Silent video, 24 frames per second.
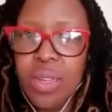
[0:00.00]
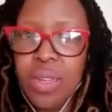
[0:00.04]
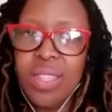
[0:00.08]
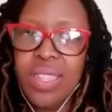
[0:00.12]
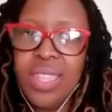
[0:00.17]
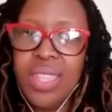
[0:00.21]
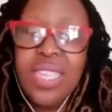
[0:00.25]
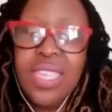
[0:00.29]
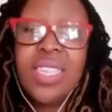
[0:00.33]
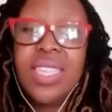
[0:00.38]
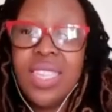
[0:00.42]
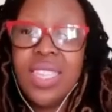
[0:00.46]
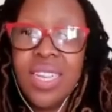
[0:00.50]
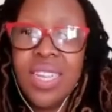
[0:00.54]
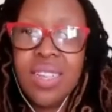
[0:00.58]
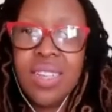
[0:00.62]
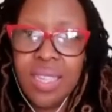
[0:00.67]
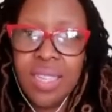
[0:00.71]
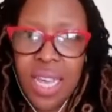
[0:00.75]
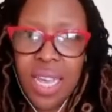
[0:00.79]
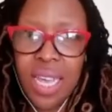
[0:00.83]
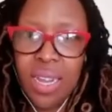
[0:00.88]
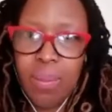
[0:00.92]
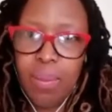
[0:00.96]
these things
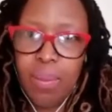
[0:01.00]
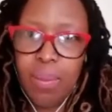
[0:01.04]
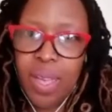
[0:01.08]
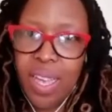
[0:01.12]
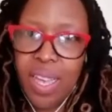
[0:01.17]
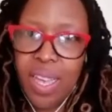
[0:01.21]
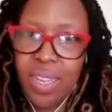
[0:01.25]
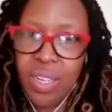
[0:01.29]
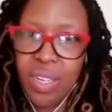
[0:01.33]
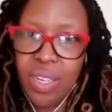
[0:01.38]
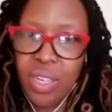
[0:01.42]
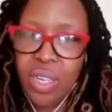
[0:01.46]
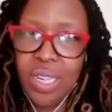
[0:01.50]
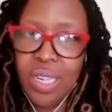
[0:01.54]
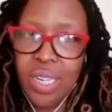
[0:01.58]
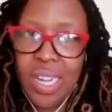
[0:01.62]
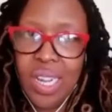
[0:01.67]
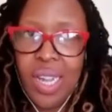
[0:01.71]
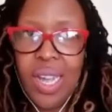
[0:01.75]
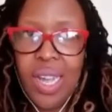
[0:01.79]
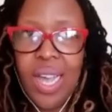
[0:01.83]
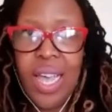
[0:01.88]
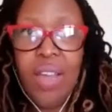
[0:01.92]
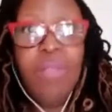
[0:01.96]
can merge.
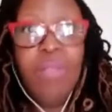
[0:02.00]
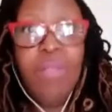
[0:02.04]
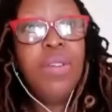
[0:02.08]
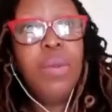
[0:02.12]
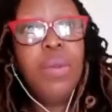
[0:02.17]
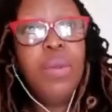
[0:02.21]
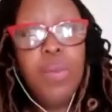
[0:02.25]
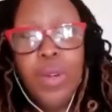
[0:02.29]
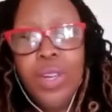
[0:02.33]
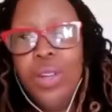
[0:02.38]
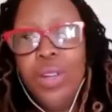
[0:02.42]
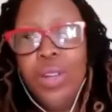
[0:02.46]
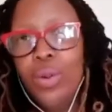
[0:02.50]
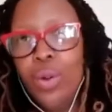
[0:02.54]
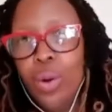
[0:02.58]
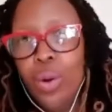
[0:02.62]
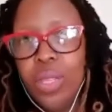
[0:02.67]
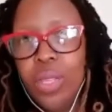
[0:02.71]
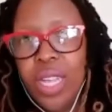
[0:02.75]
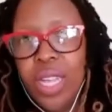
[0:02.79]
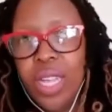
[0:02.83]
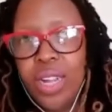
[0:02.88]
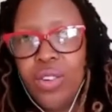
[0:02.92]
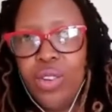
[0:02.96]
Everybody
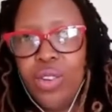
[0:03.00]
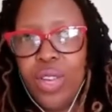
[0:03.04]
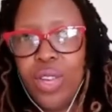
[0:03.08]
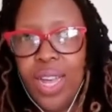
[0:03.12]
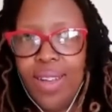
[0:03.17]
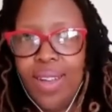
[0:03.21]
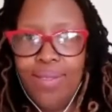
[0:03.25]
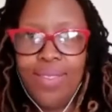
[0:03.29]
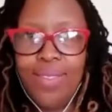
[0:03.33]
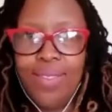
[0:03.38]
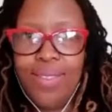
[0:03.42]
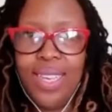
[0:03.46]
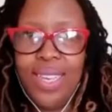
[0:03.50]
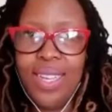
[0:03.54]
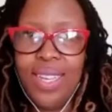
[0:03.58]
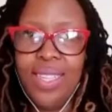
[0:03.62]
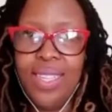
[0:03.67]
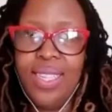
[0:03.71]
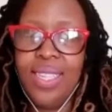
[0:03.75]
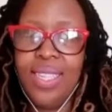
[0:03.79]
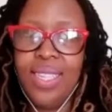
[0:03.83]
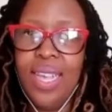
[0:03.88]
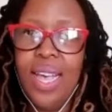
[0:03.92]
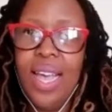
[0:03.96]
knows that you have kids,
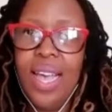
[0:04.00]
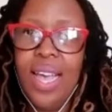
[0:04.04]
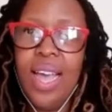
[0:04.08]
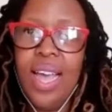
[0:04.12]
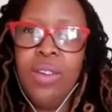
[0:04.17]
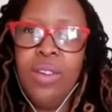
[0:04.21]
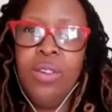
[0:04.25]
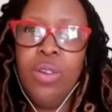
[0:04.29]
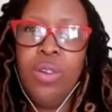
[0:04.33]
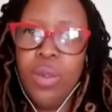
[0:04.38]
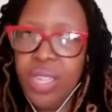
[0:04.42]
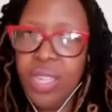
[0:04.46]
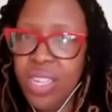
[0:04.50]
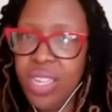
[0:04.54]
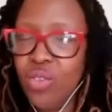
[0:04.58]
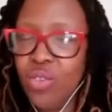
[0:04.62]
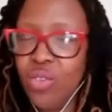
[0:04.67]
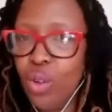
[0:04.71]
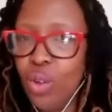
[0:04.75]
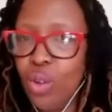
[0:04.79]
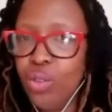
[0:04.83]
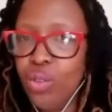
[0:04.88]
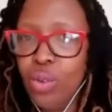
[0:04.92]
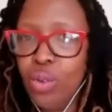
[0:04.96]
and your kids
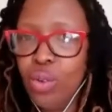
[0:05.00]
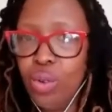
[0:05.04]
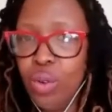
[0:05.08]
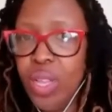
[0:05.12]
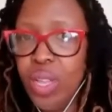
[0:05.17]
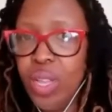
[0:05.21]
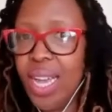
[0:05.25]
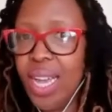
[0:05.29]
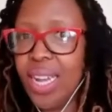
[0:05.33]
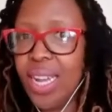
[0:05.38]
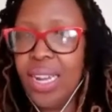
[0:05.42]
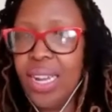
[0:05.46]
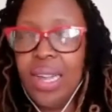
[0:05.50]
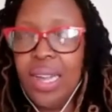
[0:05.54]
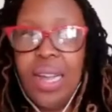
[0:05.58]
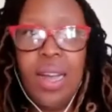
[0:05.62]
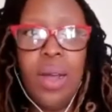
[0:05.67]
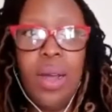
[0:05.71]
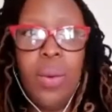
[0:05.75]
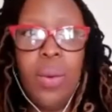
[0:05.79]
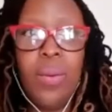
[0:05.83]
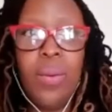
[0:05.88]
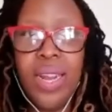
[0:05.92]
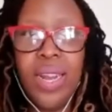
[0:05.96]
also know that
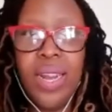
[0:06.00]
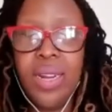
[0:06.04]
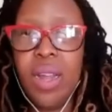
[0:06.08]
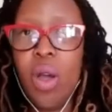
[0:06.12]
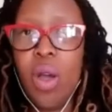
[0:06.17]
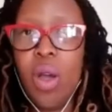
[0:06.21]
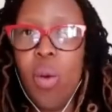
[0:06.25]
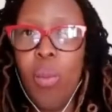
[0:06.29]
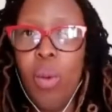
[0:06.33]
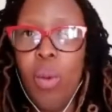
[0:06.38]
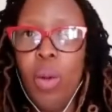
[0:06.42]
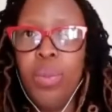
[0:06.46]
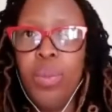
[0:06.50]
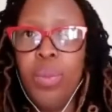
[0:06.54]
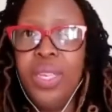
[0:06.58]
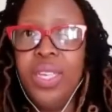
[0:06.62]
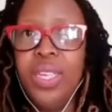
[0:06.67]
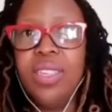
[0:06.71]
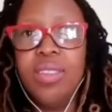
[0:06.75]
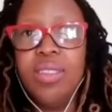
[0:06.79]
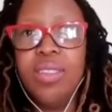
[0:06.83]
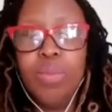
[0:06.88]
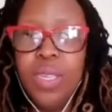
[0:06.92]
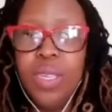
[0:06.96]
right now mommy
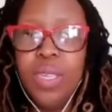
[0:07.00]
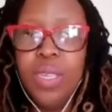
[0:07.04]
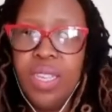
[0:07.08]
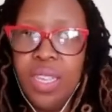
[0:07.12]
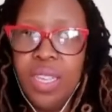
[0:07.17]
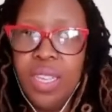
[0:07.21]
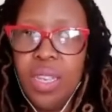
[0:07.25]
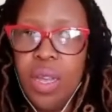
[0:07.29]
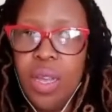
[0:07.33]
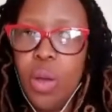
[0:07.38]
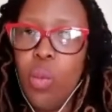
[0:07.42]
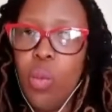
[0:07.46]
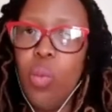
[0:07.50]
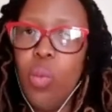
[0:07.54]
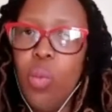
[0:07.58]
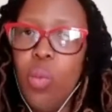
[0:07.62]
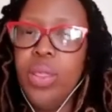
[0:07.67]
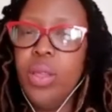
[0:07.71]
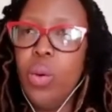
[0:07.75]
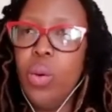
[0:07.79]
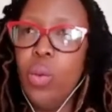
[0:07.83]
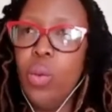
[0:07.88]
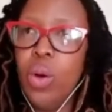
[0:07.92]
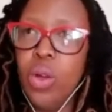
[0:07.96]
is busy with
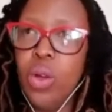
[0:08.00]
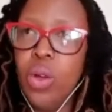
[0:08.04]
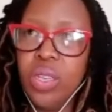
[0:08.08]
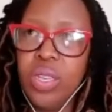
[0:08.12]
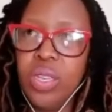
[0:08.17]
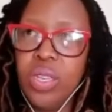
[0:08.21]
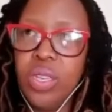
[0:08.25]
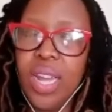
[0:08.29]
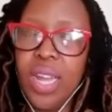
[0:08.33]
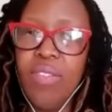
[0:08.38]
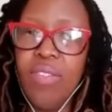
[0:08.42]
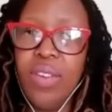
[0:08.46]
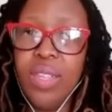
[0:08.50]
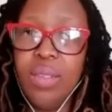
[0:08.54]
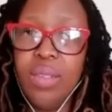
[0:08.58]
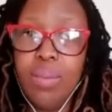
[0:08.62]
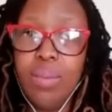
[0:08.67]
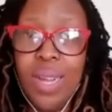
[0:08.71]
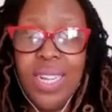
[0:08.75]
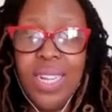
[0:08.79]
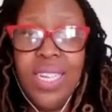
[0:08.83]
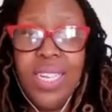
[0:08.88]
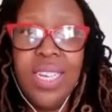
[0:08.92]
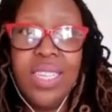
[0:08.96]
the work stuff. As
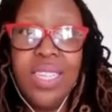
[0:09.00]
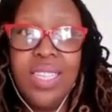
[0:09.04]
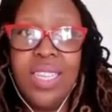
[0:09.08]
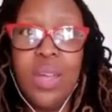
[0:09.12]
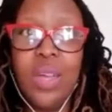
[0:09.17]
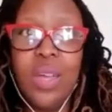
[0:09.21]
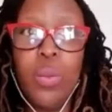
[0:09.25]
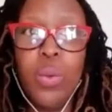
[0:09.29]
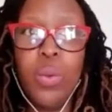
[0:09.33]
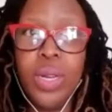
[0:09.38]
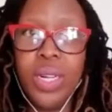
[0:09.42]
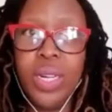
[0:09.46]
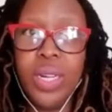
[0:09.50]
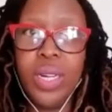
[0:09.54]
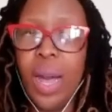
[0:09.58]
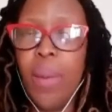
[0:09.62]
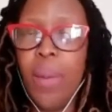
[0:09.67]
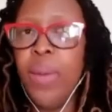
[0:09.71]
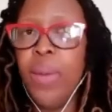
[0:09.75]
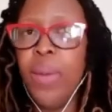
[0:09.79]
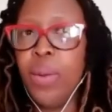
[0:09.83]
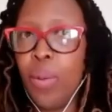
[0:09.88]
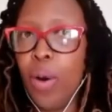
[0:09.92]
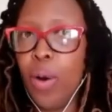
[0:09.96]
much as they would
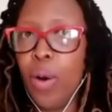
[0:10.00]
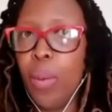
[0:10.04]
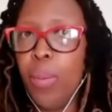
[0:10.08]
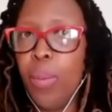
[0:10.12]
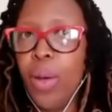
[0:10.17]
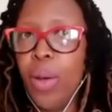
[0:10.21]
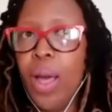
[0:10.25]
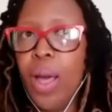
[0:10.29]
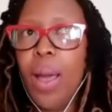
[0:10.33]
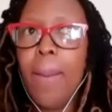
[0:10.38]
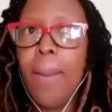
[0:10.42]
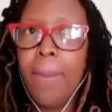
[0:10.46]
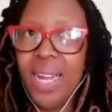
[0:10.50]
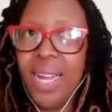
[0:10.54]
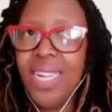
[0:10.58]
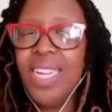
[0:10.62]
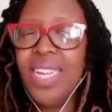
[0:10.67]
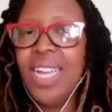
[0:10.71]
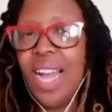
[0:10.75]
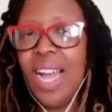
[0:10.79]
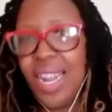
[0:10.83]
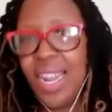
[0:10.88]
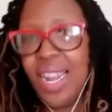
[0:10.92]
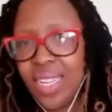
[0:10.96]
come and pop, but
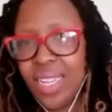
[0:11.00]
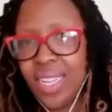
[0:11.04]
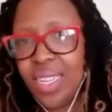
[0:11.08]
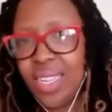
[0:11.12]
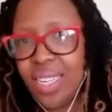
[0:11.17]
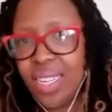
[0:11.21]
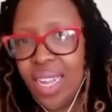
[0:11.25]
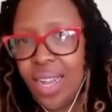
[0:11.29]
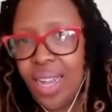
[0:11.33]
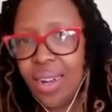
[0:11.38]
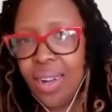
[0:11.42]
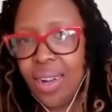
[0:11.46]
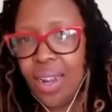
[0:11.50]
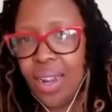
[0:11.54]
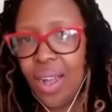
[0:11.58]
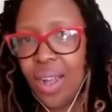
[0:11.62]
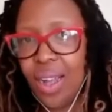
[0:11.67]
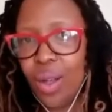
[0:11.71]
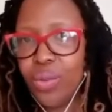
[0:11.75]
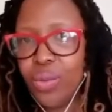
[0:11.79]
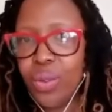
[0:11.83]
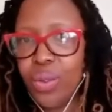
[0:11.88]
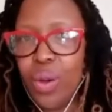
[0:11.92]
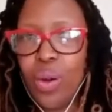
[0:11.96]
they understand
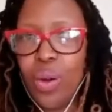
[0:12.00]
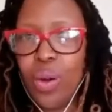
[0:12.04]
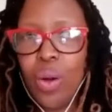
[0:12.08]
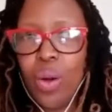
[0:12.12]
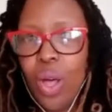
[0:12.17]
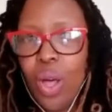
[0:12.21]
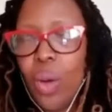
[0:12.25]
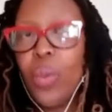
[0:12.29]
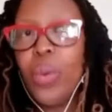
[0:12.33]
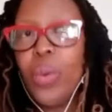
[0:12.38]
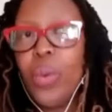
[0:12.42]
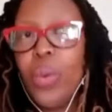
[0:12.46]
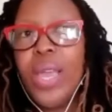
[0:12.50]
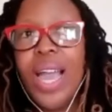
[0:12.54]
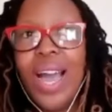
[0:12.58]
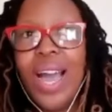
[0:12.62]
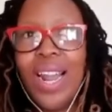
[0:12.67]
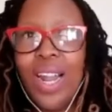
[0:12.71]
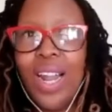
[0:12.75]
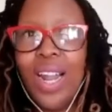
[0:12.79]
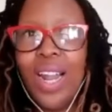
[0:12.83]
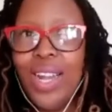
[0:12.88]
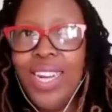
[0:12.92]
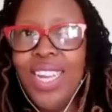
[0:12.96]
now. So we are
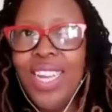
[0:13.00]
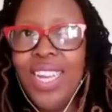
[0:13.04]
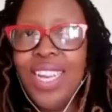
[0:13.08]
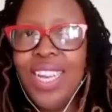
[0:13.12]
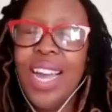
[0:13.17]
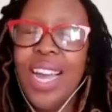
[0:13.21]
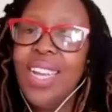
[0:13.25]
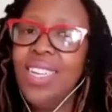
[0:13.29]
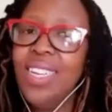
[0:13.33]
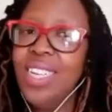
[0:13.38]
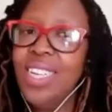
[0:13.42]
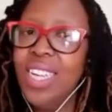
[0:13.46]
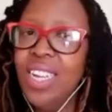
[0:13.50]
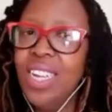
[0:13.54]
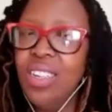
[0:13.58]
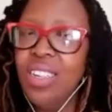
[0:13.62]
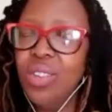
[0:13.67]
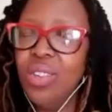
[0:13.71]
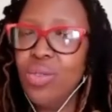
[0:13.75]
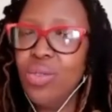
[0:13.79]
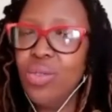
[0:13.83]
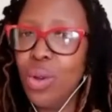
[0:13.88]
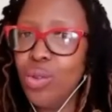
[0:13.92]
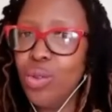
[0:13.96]
learning, and change
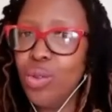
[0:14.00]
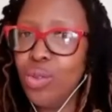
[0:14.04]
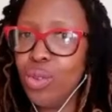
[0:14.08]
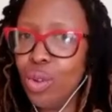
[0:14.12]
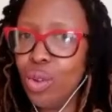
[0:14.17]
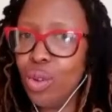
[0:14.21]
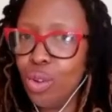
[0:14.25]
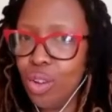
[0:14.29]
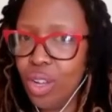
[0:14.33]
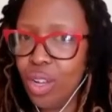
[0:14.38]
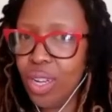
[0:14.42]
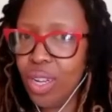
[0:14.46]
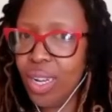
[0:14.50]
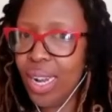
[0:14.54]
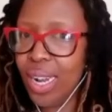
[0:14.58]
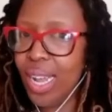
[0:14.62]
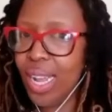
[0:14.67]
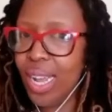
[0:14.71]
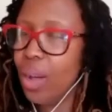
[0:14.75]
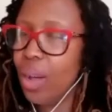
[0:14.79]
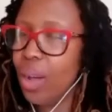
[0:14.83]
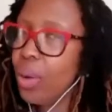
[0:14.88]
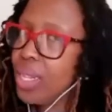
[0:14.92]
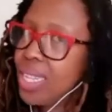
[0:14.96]
is also good.
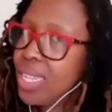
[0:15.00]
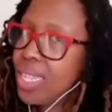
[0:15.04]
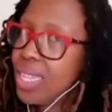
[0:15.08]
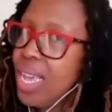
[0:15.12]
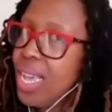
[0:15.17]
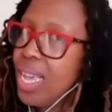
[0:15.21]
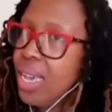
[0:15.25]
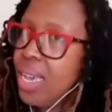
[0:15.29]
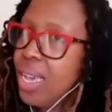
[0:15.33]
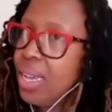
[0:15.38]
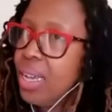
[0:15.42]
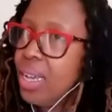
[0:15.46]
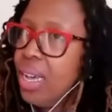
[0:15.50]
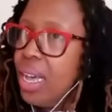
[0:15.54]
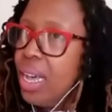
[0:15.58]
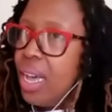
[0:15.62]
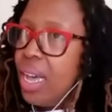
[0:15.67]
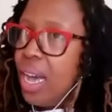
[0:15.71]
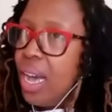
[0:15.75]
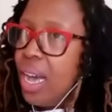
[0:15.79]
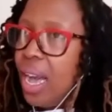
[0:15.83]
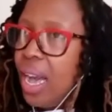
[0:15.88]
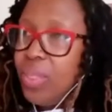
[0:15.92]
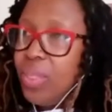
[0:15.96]
Like I was saying,
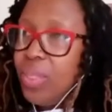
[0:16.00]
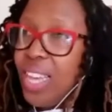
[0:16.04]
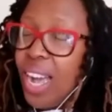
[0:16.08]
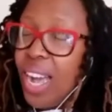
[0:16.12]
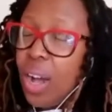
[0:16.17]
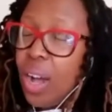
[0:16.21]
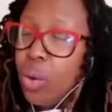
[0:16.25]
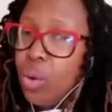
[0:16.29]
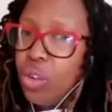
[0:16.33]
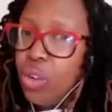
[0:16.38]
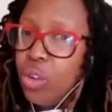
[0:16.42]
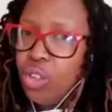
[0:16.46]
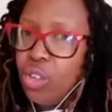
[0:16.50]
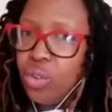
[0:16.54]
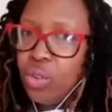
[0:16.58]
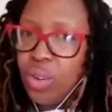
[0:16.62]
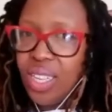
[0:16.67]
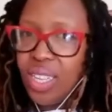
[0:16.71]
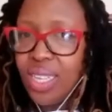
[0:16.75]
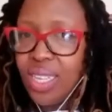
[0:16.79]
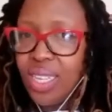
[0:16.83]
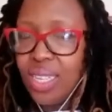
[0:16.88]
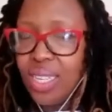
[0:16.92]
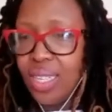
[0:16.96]
there are good
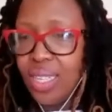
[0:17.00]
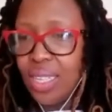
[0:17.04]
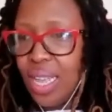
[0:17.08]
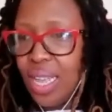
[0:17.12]
stresses.